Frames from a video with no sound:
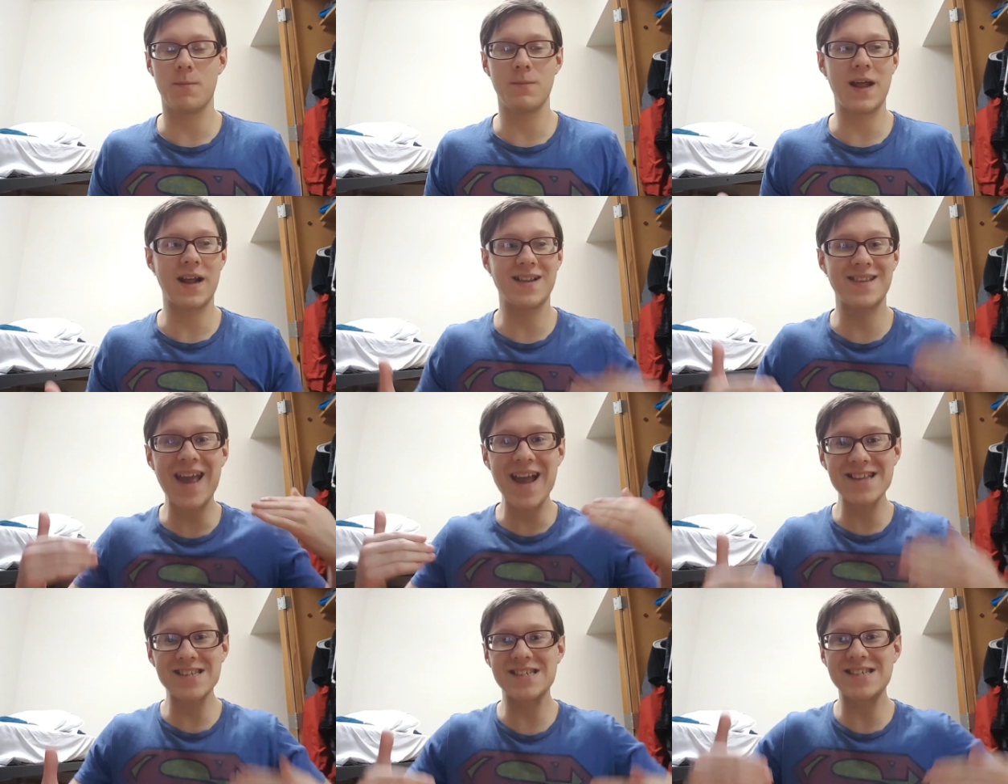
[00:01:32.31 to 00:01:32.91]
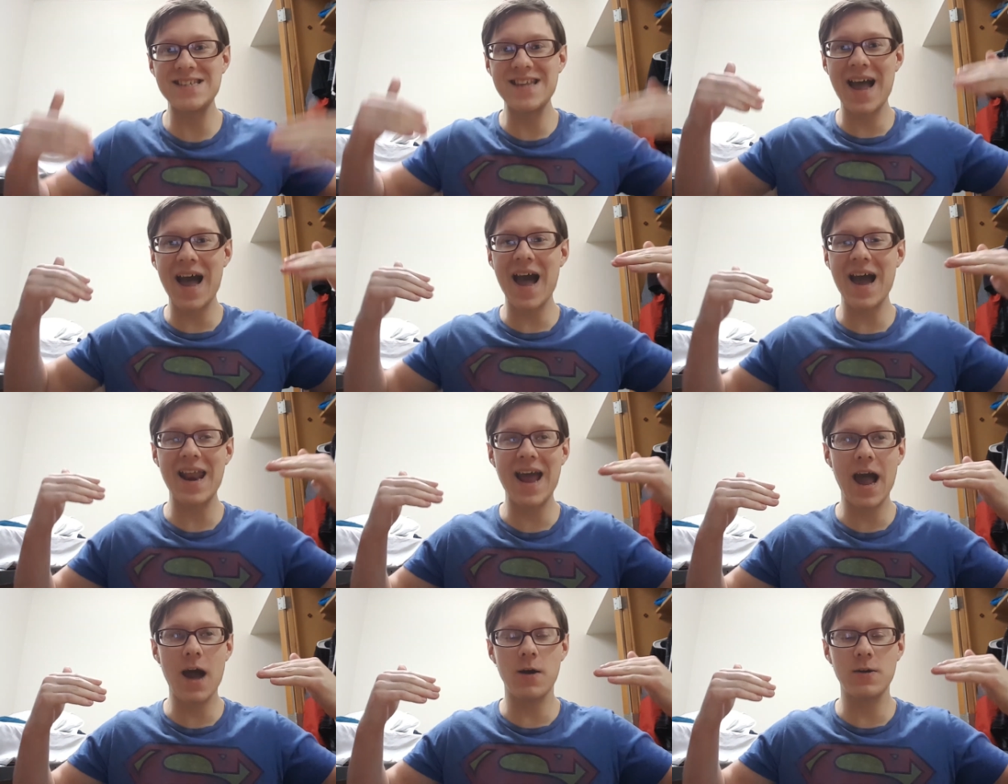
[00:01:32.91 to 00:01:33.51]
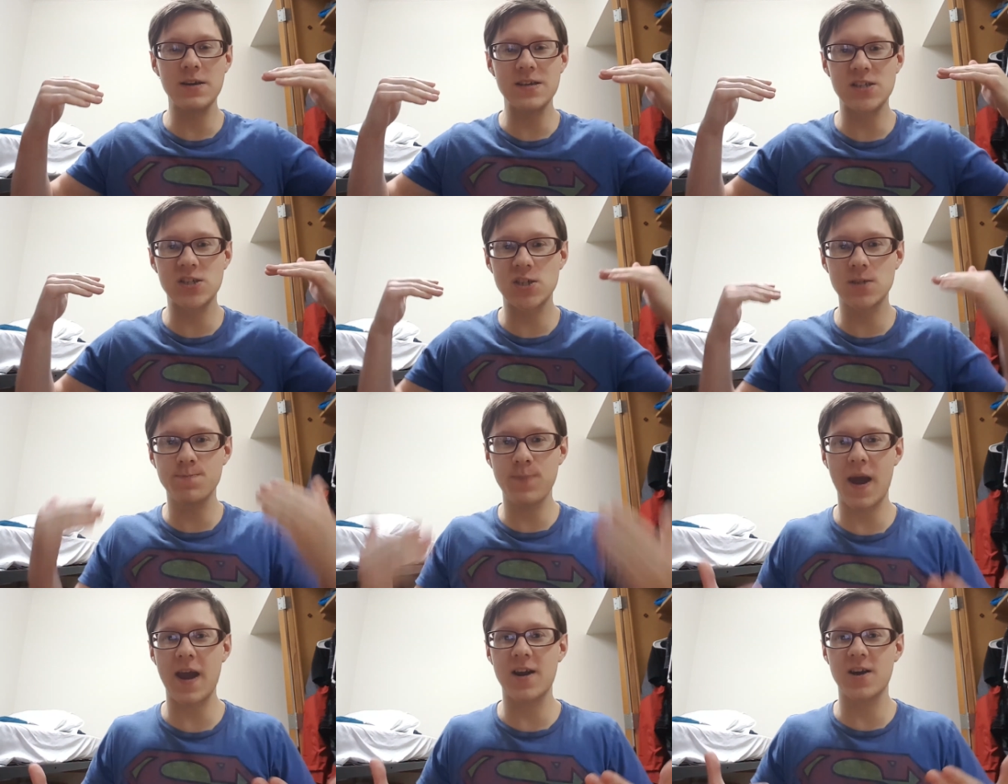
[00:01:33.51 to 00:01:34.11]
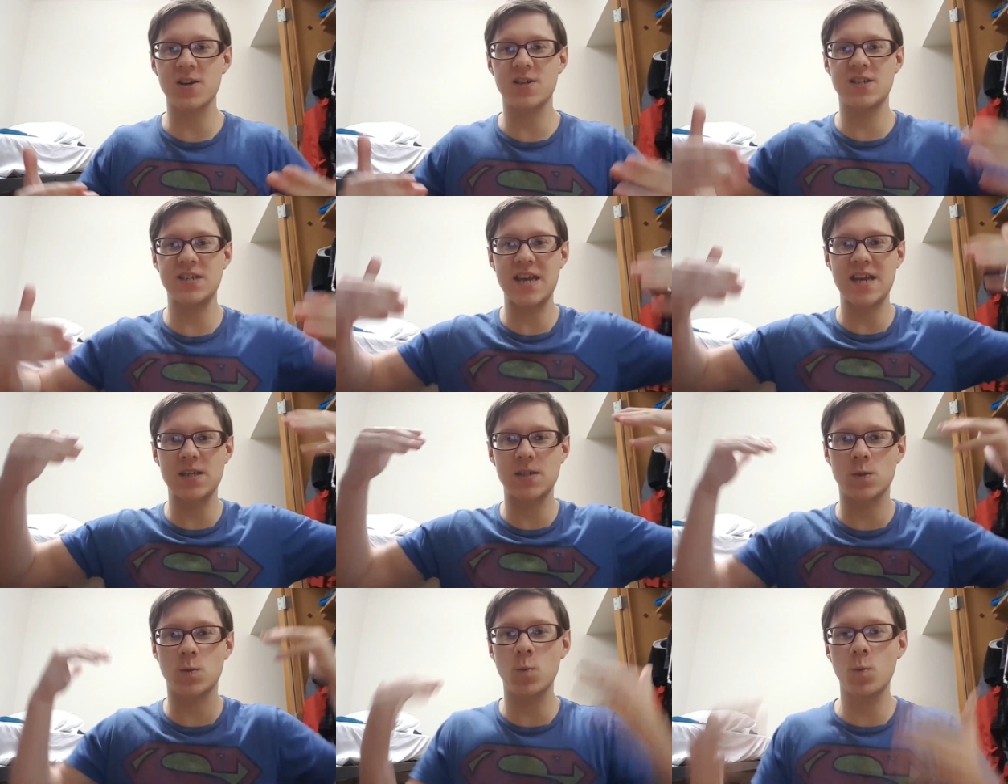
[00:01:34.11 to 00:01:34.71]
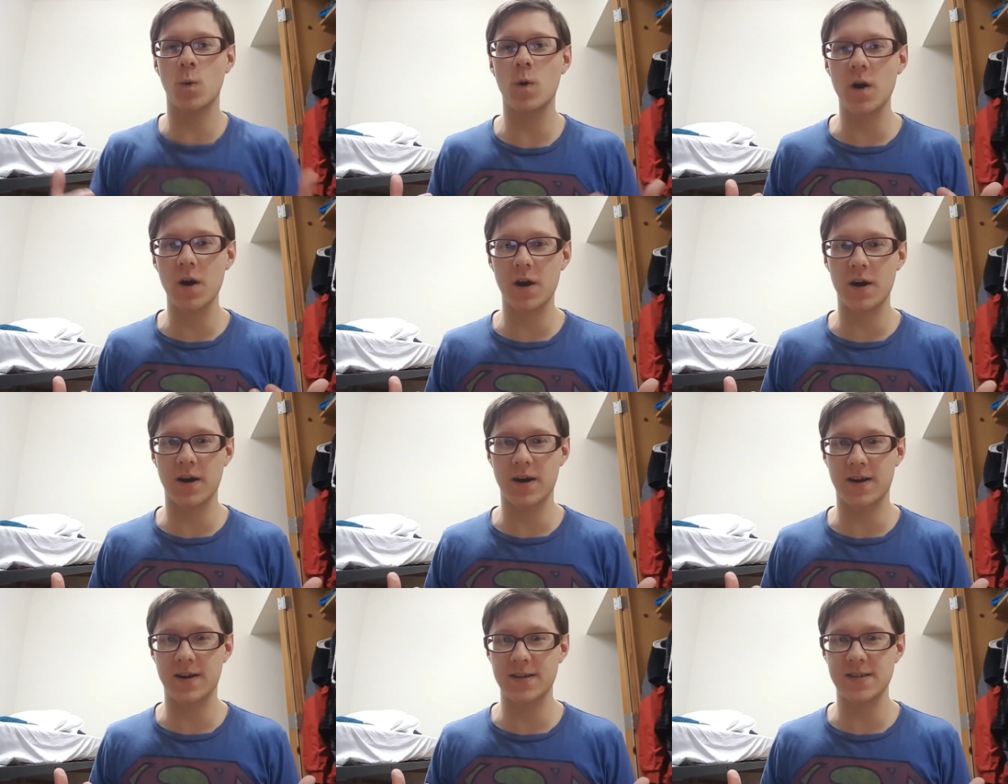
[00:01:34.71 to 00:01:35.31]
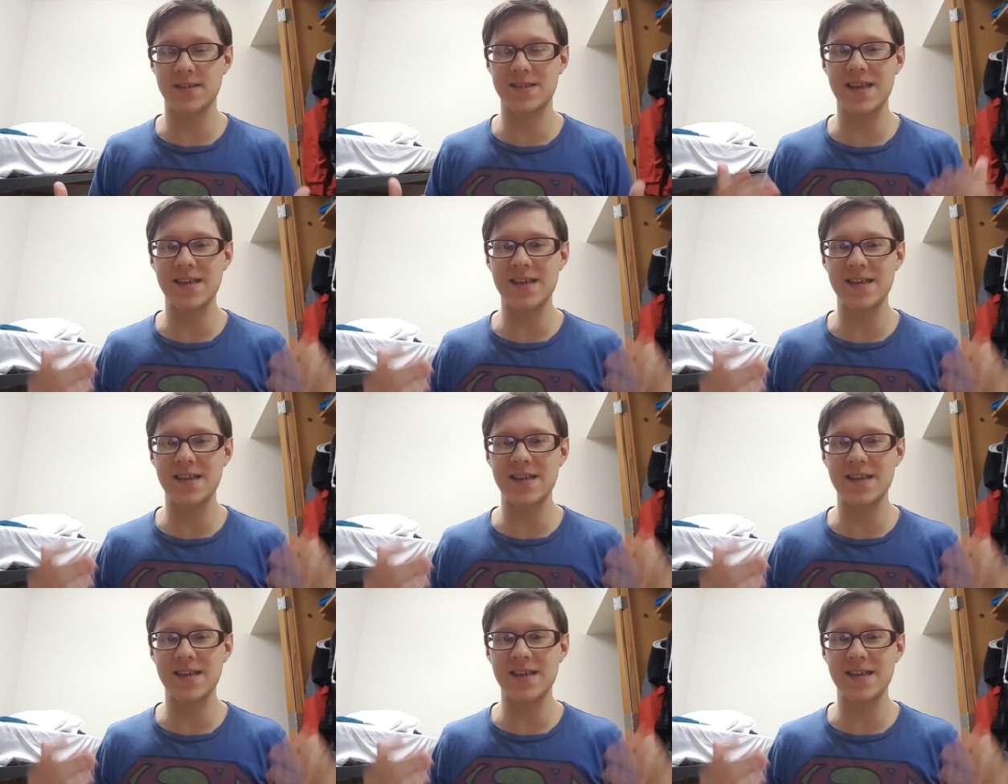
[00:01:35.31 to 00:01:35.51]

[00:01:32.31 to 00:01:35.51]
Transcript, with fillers: I'm like, that's not how his spider sense works.